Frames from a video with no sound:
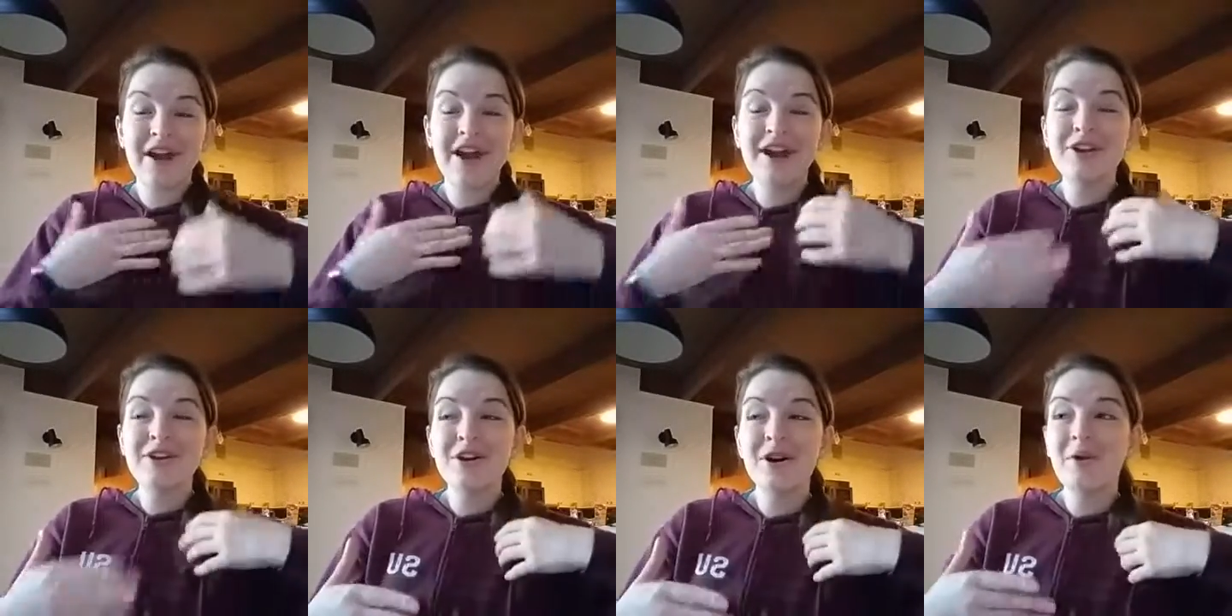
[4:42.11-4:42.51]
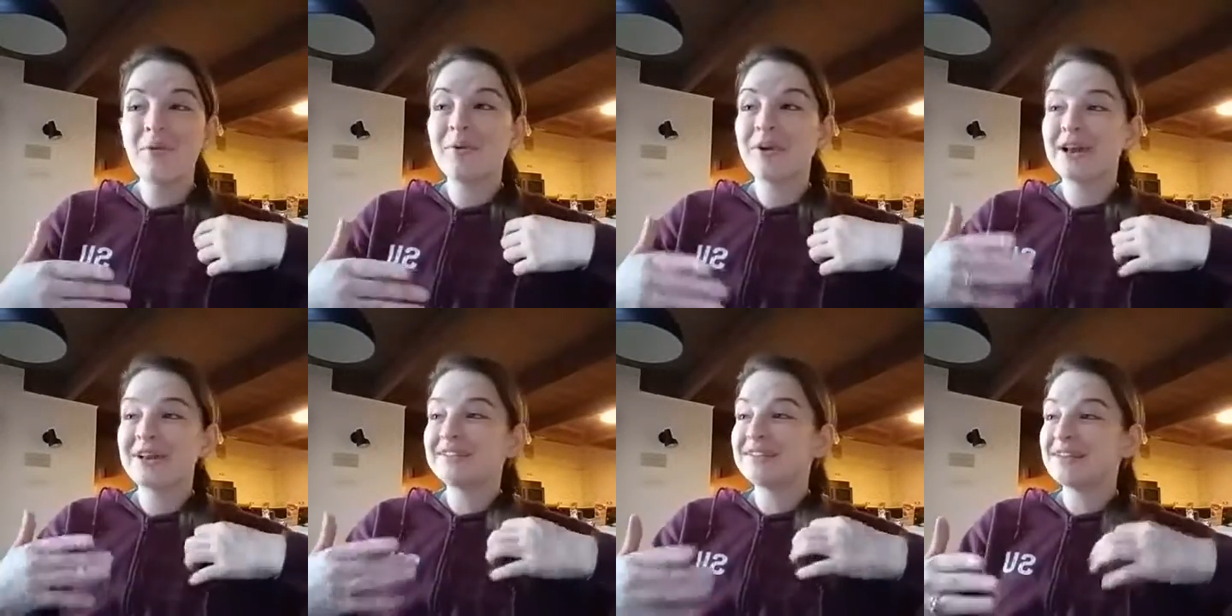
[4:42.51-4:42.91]
I know
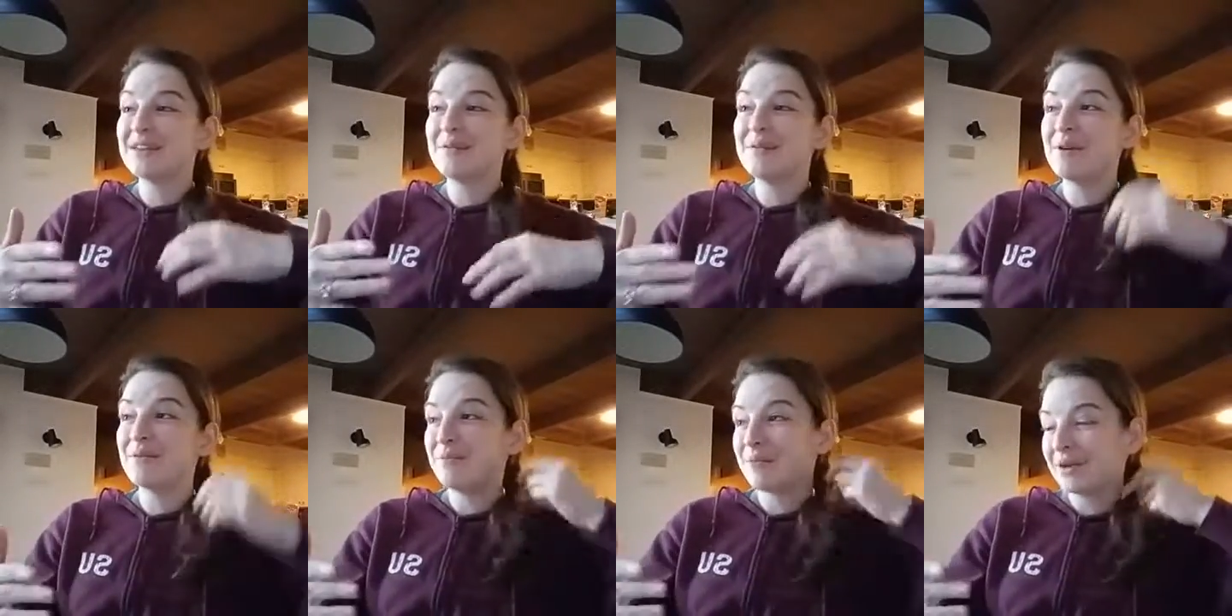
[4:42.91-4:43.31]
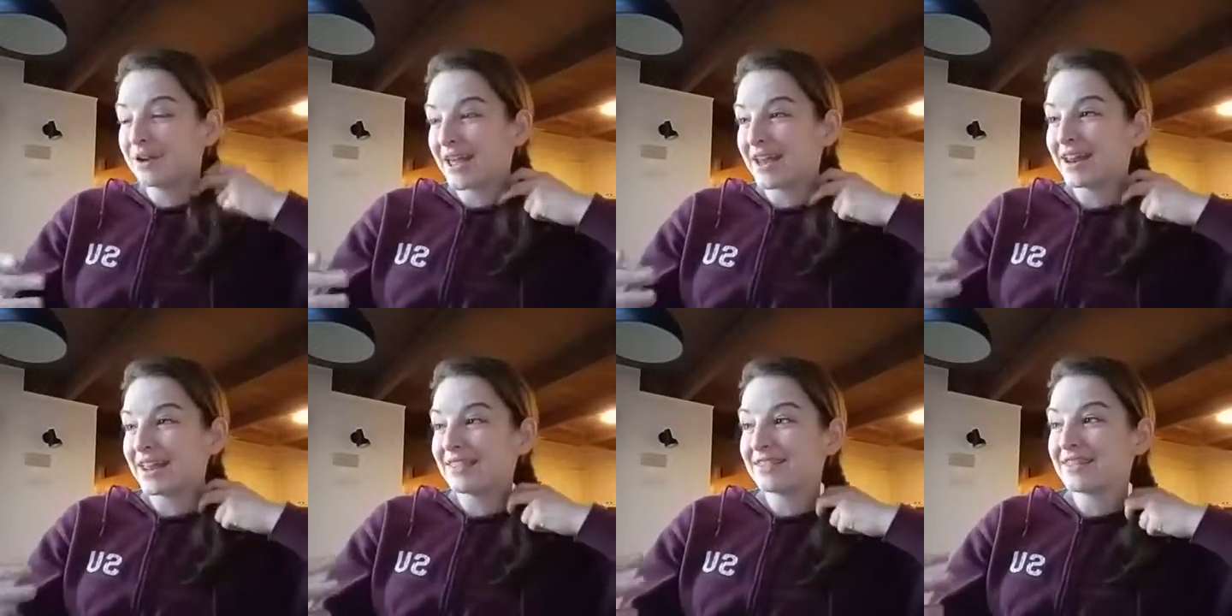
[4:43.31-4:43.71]
when I see people
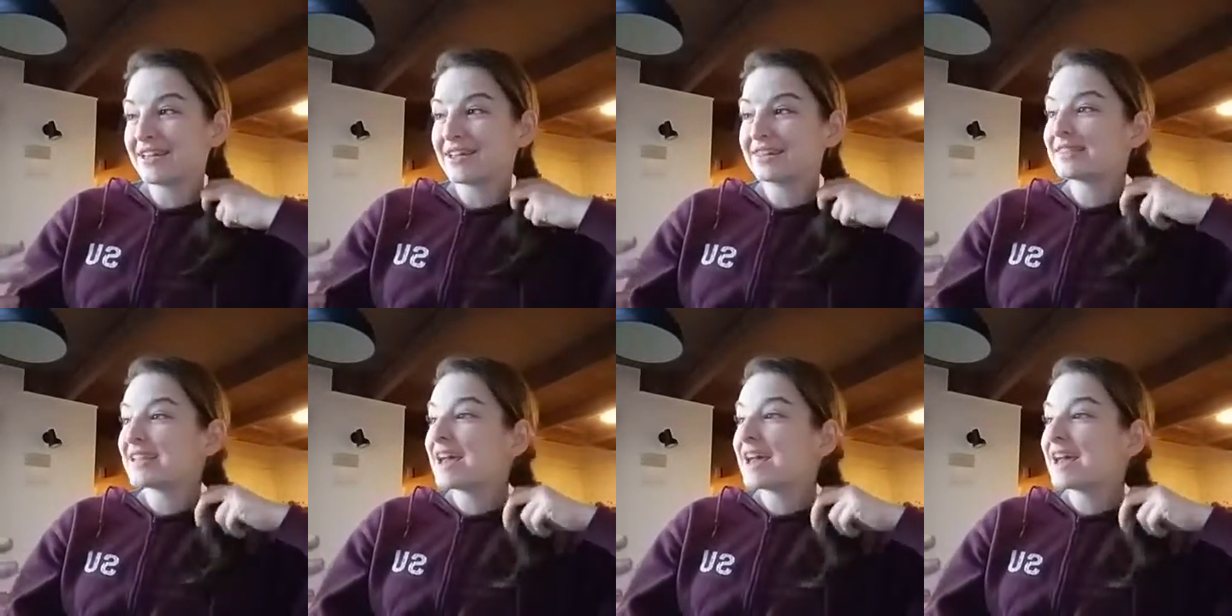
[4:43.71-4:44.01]
getting things